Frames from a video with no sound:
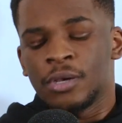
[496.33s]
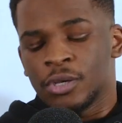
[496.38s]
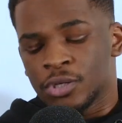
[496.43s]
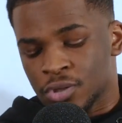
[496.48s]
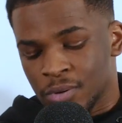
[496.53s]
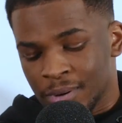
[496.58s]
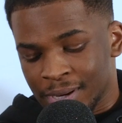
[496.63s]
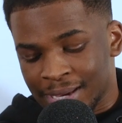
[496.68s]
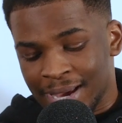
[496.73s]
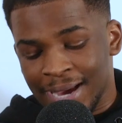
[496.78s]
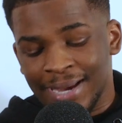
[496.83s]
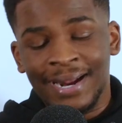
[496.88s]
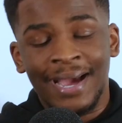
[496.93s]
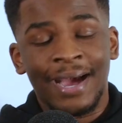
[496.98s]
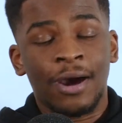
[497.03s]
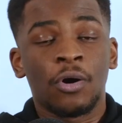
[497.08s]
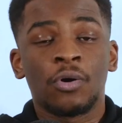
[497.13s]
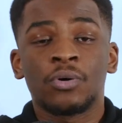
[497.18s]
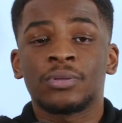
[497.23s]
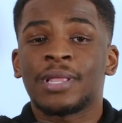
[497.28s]
So again, I
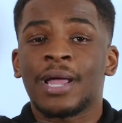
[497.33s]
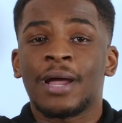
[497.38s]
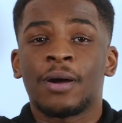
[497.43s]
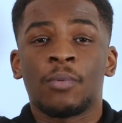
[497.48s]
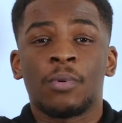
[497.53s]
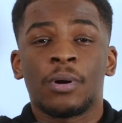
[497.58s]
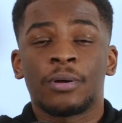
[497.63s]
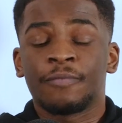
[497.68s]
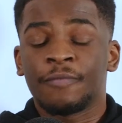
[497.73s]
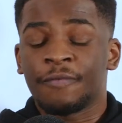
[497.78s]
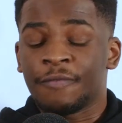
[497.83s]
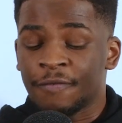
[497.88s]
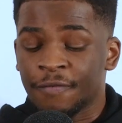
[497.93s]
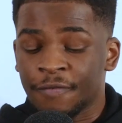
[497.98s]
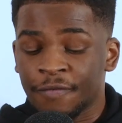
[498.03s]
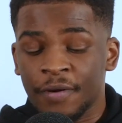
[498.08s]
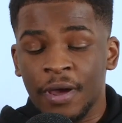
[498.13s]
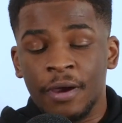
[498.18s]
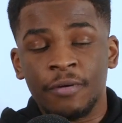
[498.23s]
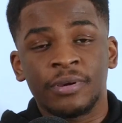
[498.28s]
hold that one
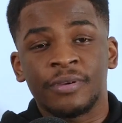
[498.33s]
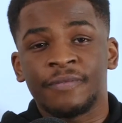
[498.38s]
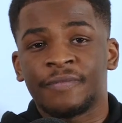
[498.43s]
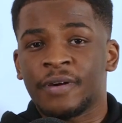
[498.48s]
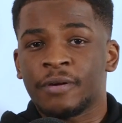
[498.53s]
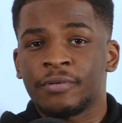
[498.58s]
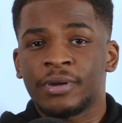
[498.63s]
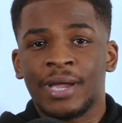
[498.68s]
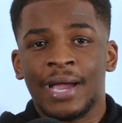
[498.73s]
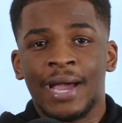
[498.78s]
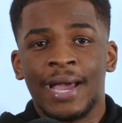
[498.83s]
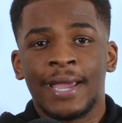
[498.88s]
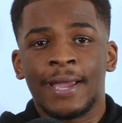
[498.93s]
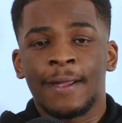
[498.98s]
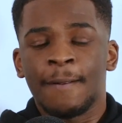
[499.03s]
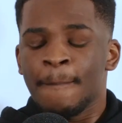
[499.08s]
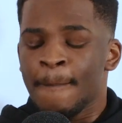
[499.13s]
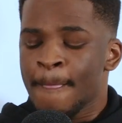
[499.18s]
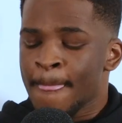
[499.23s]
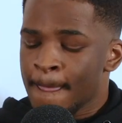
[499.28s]
very, very high.
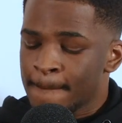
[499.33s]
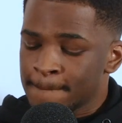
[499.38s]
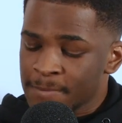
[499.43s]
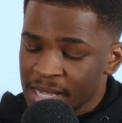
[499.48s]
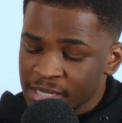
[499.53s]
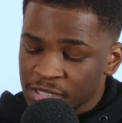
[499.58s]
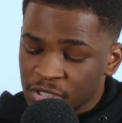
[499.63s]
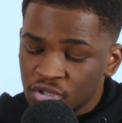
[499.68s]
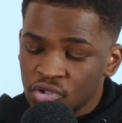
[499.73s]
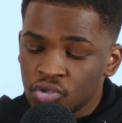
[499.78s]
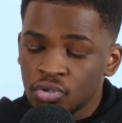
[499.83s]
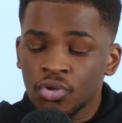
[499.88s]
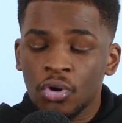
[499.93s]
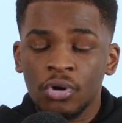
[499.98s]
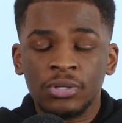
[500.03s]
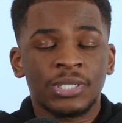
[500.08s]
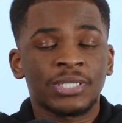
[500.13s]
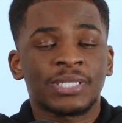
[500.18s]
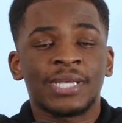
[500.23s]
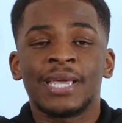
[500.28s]
And that's
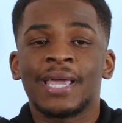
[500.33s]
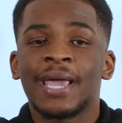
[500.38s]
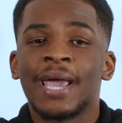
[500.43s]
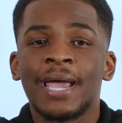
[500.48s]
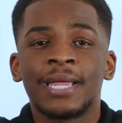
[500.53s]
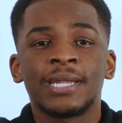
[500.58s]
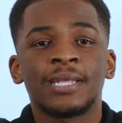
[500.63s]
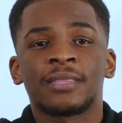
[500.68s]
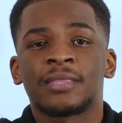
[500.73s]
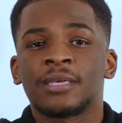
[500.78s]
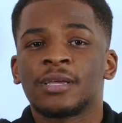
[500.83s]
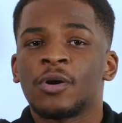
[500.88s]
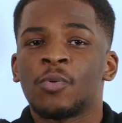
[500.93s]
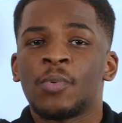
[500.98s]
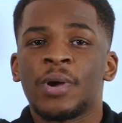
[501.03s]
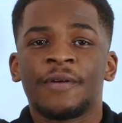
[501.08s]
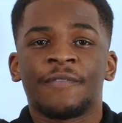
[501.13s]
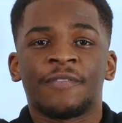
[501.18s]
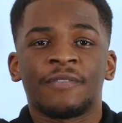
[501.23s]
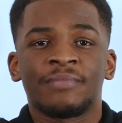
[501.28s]
not to take anything
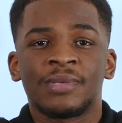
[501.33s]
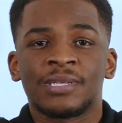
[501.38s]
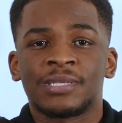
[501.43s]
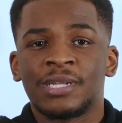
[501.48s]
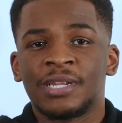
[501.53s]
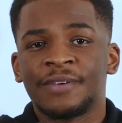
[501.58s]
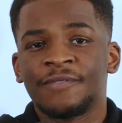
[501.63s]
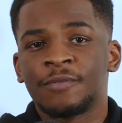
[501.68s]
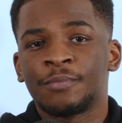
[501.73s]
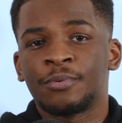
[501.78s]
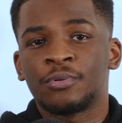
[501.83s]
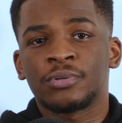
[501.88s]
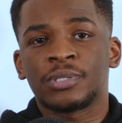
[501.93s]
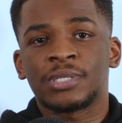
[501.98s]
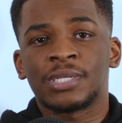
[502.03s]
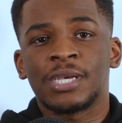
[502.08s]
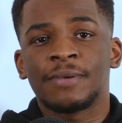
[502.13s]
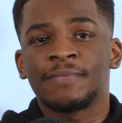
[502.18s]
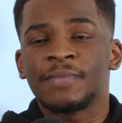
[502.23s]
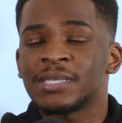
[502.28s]
away from this Liverpool
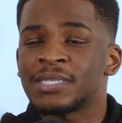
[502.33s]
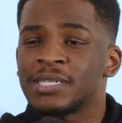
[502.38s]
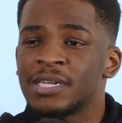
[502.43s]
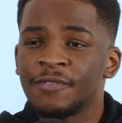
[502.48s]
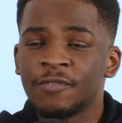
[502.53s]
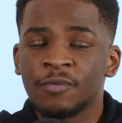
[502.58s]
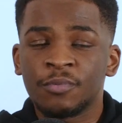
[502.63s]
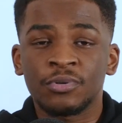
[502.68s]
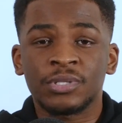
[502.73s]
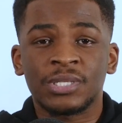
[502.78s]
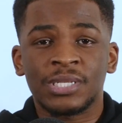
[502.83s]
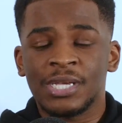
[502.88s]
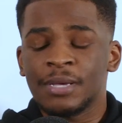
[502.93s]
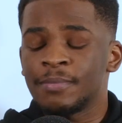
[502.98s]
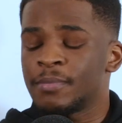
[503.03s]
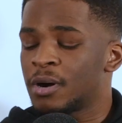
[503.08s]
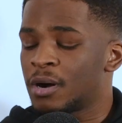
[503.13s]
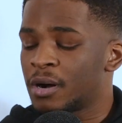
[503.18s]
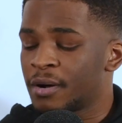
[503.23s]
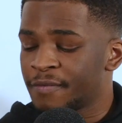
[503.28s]
team. This Liverpool
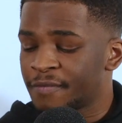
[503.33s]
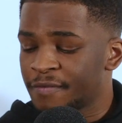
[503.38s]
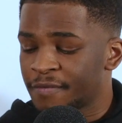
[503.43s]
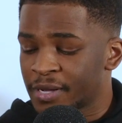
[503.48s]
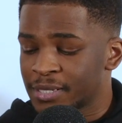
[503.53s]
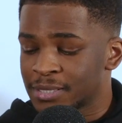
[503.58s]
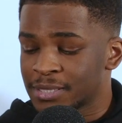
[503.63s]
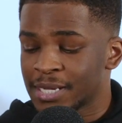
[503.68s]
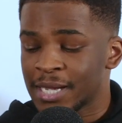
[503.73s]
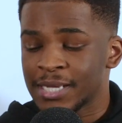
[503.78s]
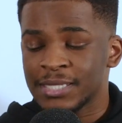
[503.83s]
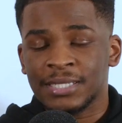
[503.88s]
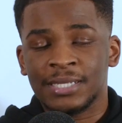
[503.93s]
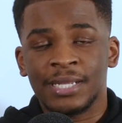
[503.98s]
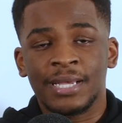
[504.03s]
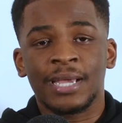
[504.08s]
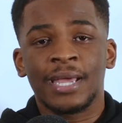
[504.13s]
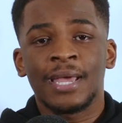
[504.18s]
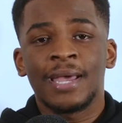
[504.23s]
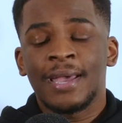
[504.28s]
team are
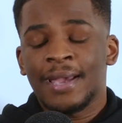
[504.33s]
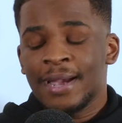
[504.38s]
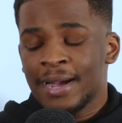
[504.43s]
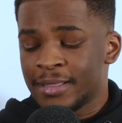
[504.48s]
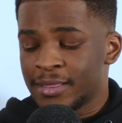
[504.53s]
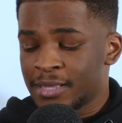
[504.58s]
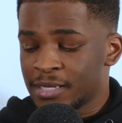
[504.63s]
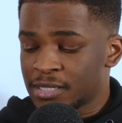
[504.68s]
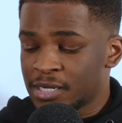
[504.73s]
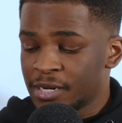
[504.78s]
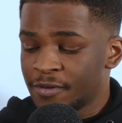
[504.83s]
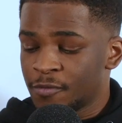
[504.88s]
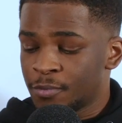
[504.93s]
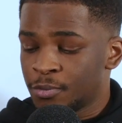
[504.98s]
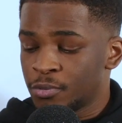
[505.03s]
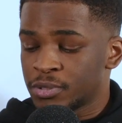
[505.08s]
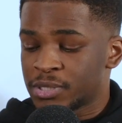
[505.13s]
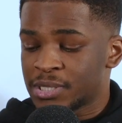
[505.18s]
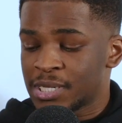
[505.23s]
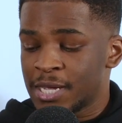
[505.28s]
fantastic. And this
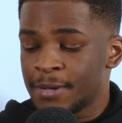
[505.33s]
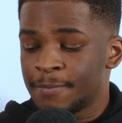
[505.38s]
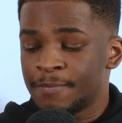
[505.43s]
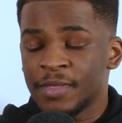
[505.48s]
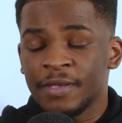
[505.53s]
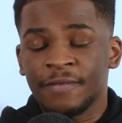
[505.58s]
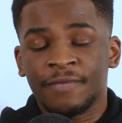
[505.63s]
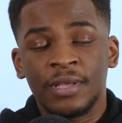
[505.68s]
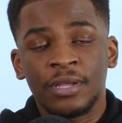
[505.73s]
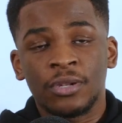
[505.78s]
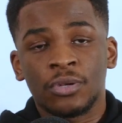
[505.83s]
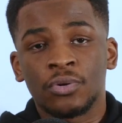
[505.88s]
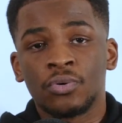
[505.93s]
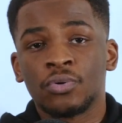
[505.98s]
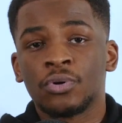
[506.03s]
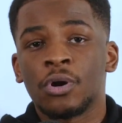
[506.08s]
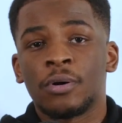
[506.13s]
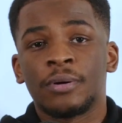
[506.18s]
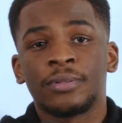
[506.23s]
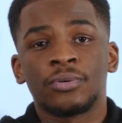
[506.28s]
Liverpool team, if they do
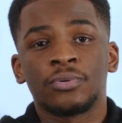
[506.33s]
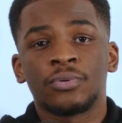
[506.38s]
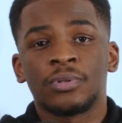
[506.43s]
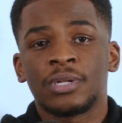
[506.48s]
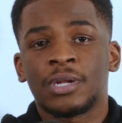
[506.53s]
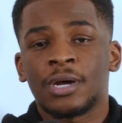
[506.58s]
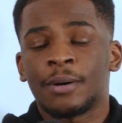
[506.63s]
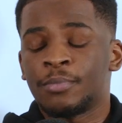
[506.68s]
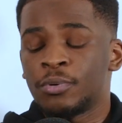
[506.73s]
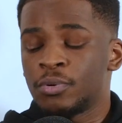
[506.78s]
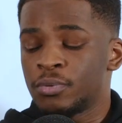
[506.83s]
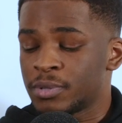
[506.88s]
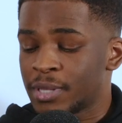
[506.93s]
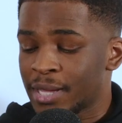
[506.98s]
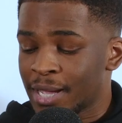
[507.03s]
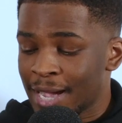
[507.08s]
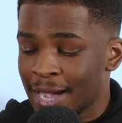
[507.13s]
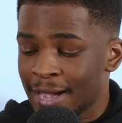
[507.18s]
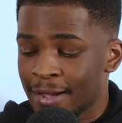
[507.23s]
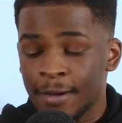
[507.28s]
go and do the double,
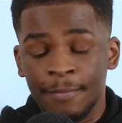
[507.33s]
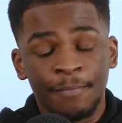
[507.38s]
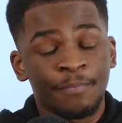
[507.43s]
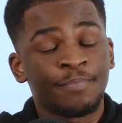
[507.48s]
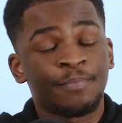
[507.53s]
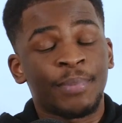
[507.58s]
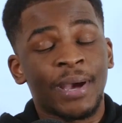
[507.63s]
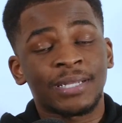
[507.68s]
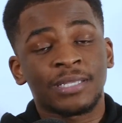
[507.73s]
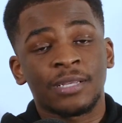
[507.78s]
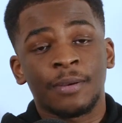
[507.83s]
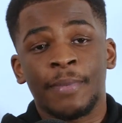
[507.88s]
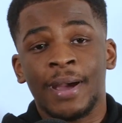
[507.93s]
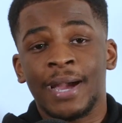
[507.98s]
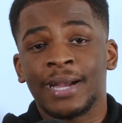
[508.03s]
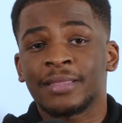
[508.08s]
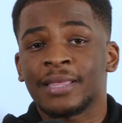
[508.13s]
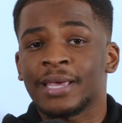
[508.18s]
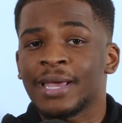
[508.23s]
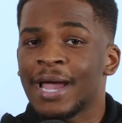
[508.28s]
they
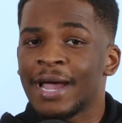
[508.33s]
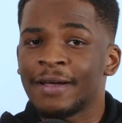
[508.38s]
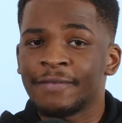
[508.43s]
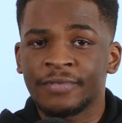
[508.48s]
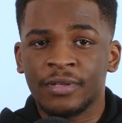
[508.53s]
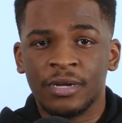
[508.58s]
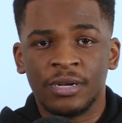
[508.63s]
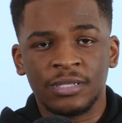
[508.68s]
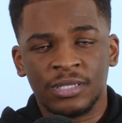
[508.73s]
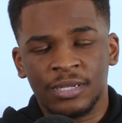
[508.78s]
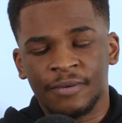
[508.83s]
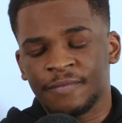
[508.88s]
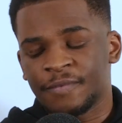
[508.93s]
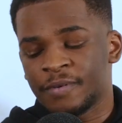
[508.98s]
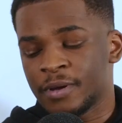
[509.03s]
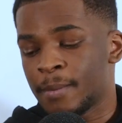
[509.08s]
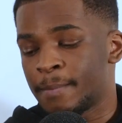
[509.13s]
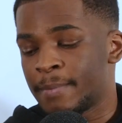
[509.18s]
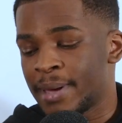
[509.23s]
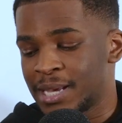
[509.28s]
back-to-back, they have done
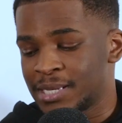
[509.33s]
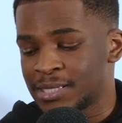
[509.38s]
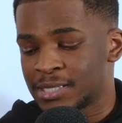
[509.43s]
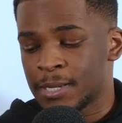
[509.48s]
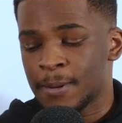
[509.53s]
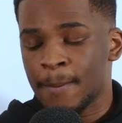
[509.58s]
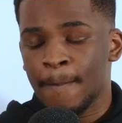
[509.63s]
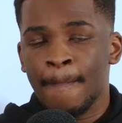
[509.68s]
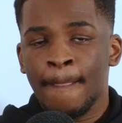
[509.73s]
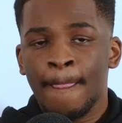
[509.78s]
something amazing.